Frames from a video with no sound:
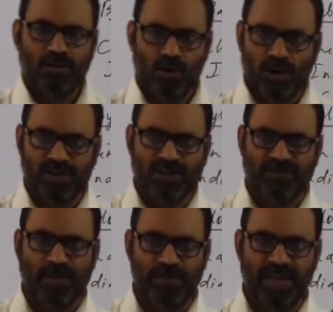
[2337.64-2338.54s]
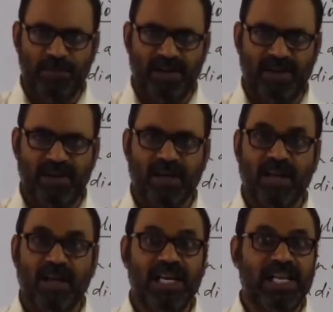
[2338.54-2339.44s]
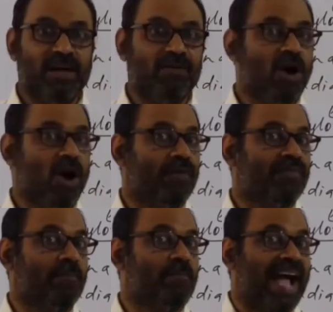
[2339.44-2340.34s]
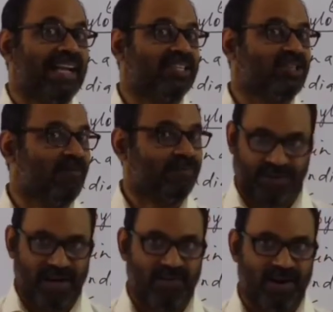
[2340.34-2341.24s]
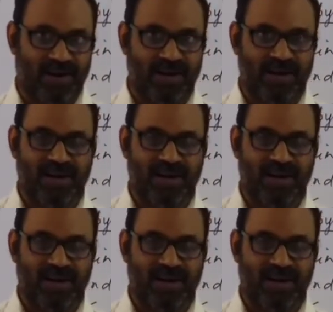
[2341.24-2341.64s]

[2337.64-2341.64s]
most of the people lived on the banks of river.